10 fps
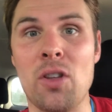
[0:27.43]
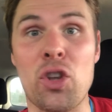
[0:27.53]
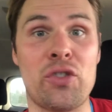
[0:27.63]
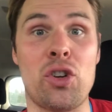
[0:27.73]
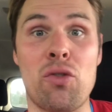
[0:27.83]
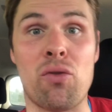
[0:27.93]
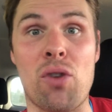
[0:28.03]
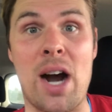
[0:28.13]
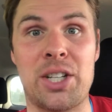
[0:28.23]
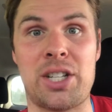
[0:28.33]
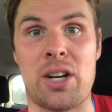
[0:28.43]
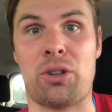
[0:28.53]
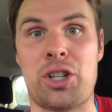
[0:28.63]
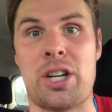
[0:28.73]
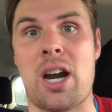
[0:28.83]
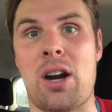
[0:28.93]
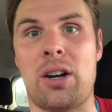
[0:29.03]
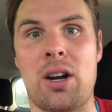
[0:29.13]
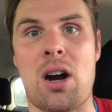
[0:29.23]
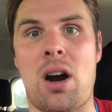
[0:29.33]
Those of you who watched and or
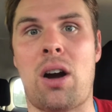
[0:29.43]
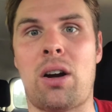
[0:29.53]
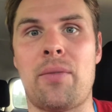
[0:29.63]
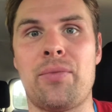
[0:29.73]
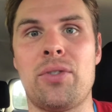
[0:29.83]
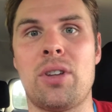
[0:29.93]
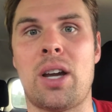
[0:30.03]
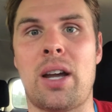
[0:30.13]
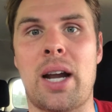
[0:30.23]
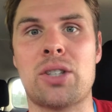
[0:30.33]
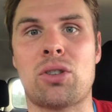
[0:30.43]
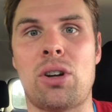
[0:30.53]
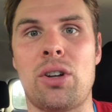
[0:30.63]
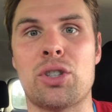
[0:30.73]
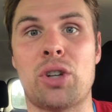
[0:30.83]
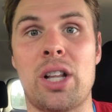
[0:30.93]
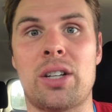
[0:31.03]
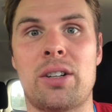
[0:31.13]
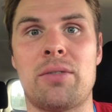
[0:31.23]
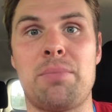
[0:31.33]
shared our Xcrawl
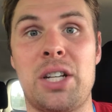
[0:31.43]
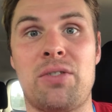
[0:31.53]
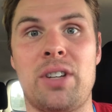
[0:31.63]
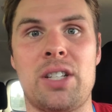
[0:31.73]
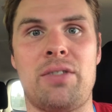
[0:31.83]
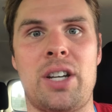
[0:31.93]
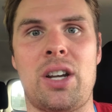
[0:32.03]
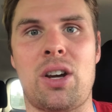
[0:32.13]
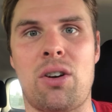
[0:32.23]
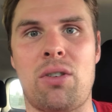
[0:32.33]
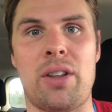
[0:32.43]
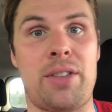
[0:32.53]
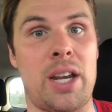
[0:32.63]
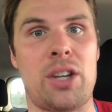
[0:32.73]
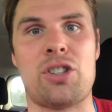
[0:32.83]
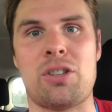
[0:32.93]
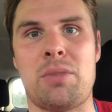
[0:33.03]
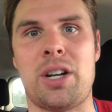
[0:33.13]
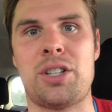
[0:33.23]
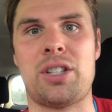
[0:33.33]
trailer pitch viz video, thank you so
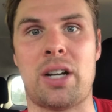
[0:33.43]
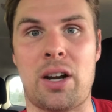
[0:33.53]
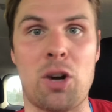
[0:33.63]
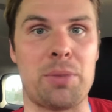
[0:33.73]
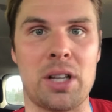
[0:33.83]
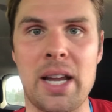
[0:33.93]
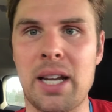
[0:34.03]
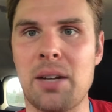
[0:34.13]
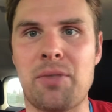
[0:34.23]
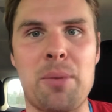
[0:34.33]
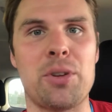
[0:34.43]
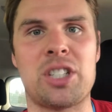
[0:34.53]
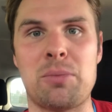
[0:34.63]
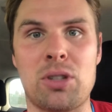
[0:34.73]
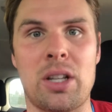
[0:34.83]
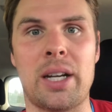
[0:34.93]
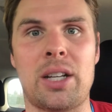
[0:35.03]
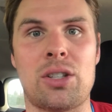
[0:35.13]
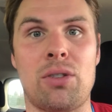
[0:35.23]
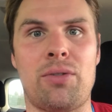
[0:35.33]
much, and I hope you like it. People seem to like
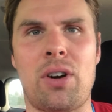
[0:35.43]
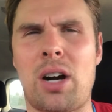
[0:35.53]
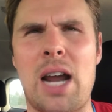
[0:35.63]
it so far.